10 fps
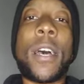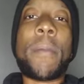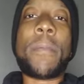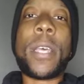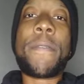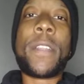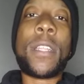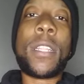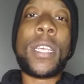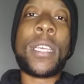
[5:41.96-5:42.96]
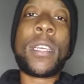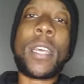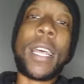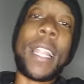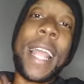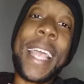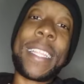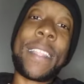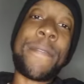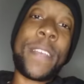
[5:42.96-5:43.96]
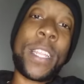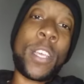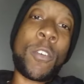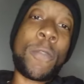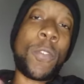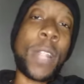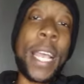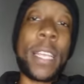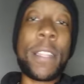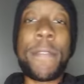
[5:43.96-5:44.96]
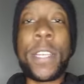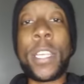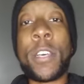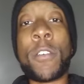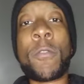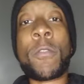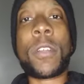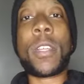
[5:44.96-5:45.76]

Um, definitely like the video if you liking the video.